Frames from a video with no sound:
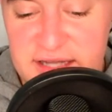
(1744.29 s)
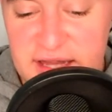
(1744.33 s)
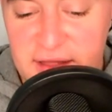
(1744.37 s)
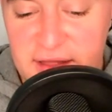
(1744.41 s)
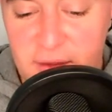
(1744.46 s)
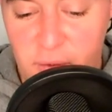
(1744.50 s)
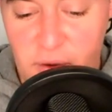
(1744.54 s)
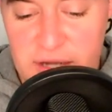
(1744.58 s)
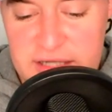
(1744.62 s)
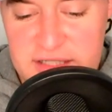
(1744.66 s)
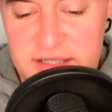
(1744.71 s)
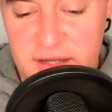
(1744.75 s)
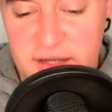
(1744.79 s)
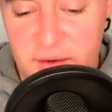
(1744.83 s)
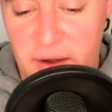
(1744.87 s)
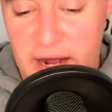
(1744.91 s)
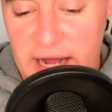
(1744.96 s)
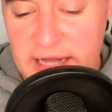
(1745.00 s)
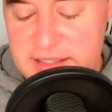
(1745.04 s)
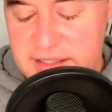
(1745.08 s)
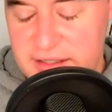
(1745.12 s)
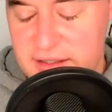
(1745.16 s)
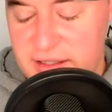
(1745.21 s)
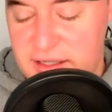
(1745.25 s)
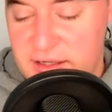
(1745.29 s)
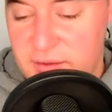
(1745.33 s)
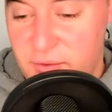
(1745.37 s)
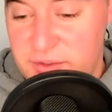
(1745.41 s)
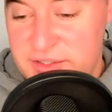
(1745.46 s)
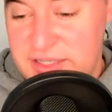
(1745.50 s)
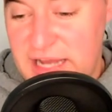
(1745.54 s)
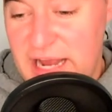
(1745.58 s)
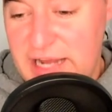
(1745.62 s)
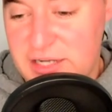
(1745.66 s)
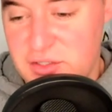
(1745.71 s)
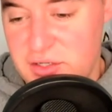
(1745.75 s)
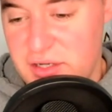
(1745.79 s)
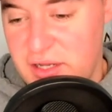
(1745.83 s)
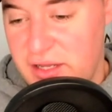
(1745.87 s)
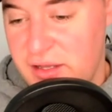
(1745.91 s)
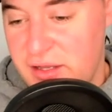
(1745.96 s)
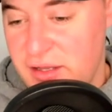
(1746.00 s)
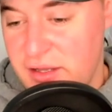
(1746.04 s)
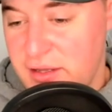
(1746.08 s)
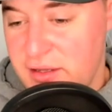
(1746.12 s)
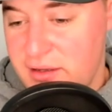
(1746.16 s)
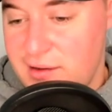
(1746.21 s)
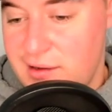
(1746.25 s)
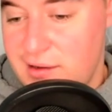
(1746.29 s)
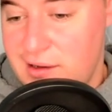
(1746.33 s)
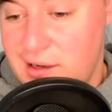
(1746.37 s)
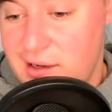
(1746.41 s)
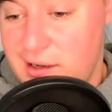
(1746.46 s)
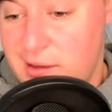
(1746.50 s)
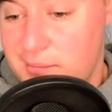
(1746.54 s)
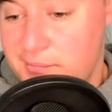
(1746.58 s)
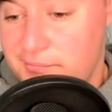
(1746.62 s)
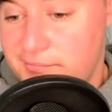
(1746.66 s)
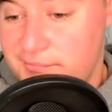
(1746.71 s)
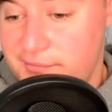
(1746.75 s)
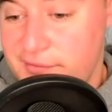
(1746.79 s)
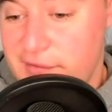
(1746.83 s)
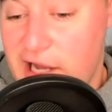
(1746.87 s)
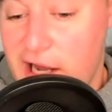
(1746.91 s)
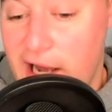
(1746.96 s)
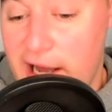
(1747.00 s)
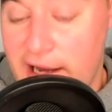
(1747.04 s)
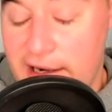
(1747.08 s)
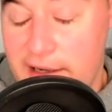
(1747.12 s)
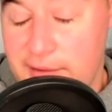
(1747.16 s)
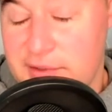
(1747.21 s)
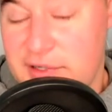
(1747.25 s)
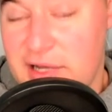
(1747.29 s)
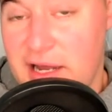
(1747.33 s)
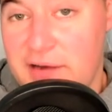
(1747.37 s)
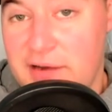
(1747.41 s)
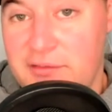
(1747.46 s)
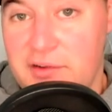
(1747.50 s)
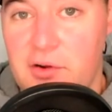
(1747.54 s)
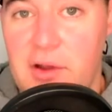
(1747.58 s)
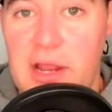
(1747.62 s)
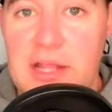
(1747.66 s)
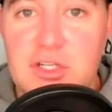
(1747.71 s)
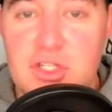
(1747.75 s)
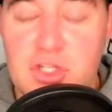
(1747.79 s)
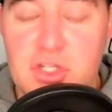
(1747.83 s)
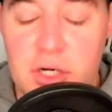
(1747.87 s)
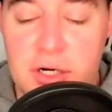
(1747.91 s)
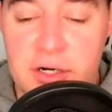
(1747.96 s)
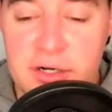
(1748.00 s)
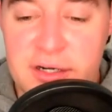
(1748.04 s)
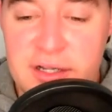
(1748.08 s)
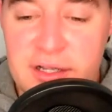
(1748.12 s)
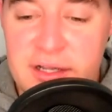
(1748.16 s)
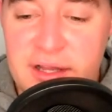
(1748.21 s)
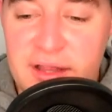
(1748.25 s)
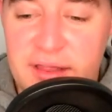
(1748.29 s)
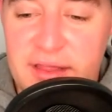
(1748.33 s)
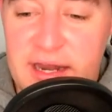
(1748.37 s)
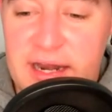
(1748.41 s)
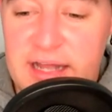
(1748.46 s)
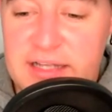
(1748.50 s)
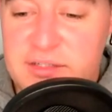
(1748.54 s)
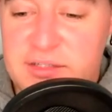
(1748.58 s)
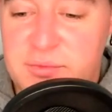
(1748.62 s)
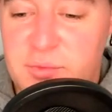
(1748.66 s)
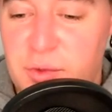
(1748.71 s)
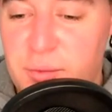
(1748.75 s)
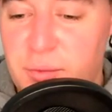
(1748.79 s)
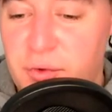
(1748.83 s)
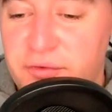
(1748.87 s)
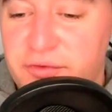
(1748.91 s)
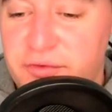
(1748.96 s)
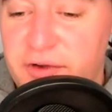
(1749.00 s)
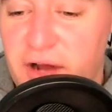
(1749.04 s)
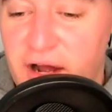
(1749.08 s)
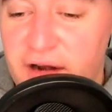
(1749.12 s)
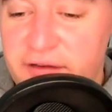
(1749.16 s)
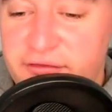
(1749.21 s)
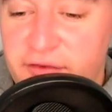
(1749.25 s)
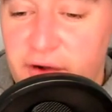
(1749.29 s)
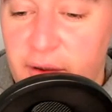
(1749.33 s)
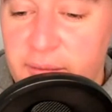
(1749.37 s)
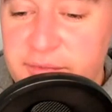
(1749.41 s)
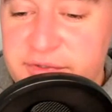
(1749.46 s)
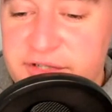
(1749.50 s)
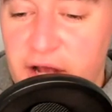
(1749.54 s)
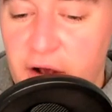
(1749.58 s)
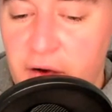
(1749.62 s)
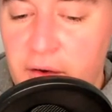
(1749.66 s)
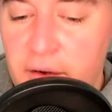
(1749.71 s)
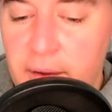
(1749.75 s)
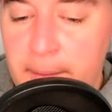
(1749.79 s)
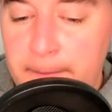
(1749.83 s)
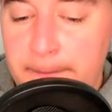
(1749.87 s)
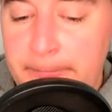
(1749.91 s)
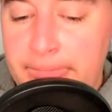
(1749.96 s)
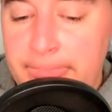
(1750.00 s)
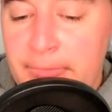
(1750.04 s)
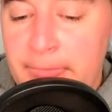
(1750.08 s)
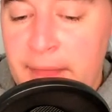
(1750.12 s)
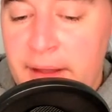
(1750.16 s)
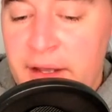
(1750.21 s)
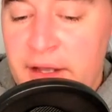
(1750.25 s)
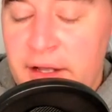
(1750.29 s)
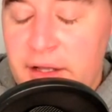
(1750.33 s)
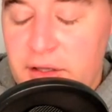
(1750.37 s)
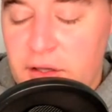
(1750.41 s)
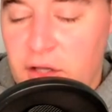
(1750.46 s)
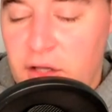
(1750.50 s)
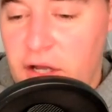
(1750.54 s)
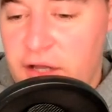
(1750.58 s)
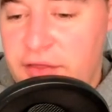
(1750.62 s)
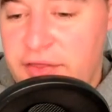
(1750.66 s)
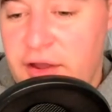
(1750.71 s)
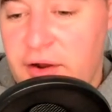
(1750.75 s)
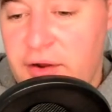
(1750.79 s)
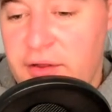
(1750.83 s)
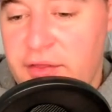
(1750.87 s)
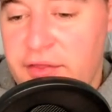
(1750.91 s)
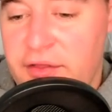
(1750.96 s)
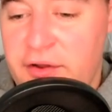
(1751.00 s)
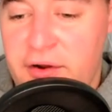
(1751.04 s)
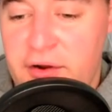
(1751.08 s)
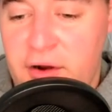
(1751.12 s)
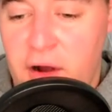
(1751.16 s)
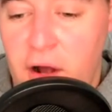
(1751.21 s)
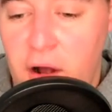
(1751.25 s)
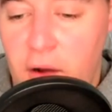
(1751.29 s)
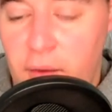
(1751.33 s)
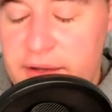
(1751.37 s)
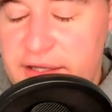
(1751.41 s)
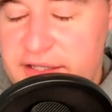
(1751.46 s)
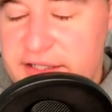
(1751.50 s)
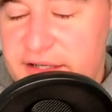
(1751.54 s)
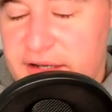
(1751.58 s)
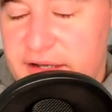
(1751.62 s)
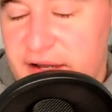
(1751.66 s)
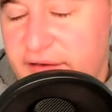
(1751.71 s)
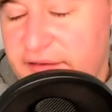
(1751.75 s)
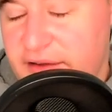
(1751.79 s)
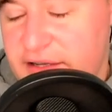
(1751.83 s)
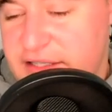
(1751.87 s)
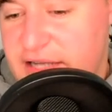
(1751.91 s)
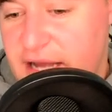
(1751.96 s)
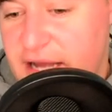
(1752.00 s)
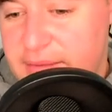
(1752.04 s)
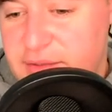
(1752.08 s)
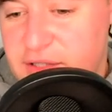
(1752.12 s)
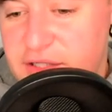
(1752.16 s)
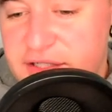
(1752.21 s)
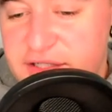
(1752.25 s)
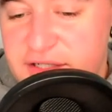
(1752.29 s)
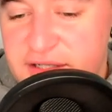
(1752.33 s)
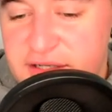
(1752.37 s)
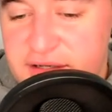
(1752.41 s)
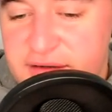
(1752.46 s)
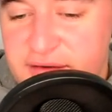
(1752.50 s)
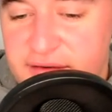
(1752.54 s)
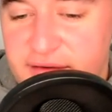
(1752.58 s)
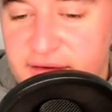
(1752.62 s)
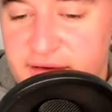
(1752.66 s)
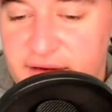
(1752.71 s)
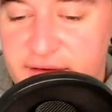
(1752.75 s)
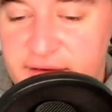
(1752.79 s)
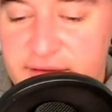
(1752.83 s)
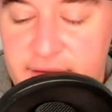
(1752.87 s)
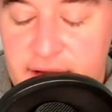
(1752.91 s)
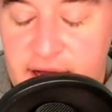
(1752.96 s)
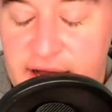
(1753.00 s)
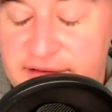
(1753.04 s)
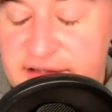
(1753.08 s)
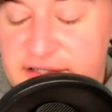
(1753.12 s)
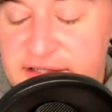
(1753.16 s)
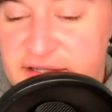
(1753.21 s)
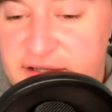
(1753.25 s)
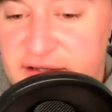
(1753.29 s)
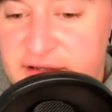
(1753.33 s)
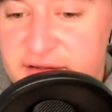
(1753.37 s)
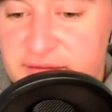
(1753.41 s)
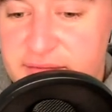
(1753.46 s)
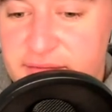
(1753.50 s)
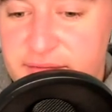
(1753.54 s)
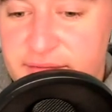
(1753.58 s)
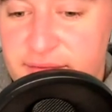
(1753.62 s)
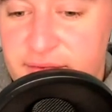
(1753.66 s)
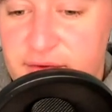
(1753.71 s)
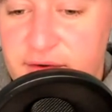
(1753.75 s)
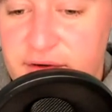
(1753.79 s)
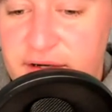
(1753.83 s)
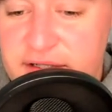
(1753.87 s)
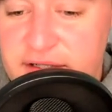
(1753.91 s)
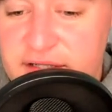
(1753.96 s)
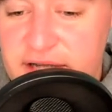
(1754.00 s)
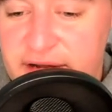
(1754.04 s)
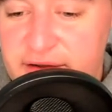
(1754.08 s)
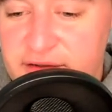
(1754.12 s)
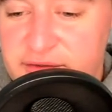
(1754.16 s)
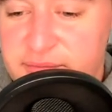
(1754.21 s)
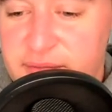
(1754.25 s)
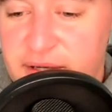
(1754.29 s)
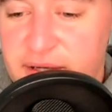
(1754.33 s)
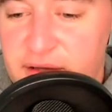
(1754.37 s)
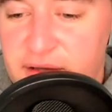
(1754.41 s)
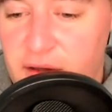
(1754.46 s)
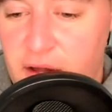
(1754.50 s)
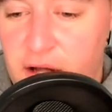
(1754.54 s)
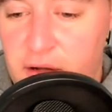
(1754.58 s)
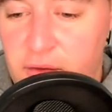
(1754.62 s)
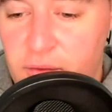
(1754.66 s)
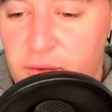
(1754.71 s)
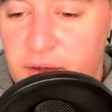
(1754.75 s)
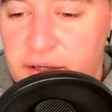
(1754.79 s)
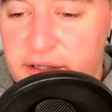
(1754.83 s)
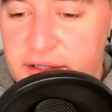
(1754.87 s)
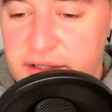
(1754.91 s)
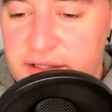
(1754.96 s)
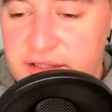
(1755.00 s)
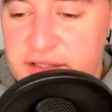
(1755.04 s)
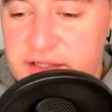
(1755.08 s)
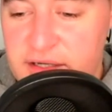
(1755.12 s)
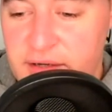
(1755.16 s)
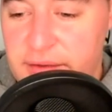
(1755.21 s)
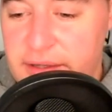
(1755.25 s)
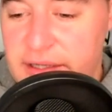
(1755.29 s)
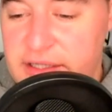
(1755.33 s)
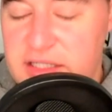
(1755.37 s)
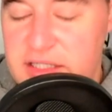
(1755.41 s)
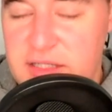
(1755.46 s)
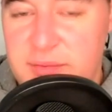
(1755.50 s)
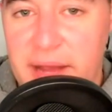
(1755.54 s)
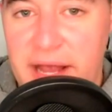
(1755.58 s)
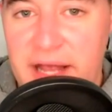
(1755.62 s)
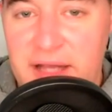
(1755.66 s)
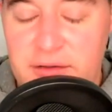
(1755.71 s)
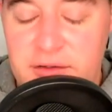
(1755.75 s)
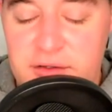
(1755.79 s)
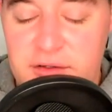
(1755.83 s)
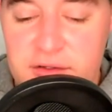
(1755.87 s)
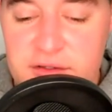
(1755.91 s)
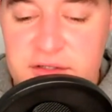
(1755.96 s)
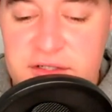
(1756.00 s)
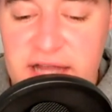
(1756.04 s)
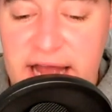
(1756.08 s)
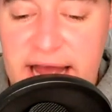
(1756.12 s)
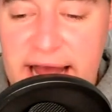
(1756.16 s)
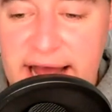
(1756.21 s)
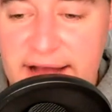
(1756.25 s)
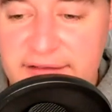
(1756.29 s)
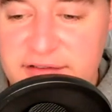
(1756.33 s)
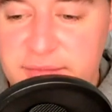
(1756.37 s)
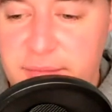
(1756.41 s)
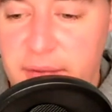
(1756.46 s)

And then Wesley Watson was actually cut. He was kind of a gray shirt that SMU moved on from. So look, there are always kind of exceptions. And obviously this recruiting cycle has been a long one considering it spanned two staffs.